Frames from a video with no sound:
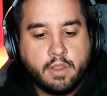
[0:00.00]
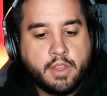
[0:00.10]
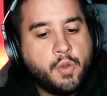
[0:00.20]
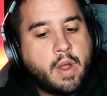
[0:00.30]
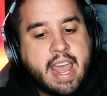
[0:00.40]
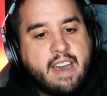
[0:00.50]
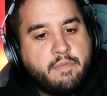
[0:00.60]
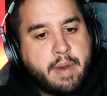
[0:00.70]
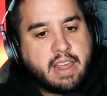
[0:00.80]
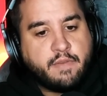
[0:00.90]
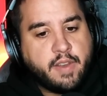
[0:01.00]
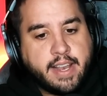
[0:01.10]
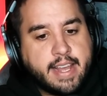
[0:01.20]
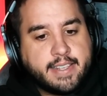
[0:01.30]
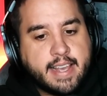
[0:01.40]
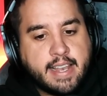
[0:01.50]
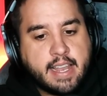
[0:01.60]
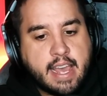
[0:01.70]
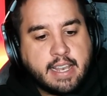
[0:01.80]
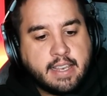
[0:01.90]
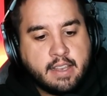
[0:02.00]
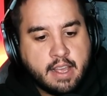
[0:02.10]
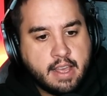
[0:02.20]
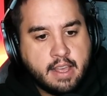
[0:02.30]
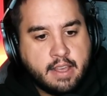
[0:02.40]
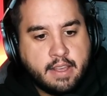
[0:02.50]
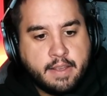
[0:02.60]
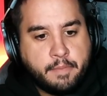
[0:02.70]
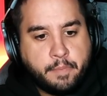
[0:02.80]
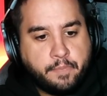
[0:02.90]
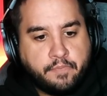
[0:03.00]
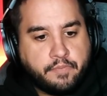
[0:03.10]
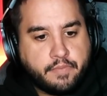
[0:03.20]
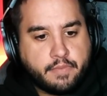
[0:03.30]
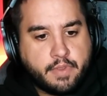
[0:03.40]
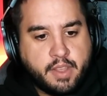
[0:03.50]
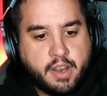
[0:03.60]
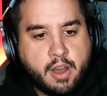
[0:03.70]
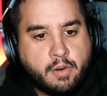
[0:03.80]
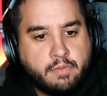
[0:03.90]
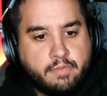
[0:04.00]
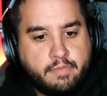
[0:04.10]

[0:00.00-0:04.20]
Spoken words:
You want to have Beth Phoenix and you know,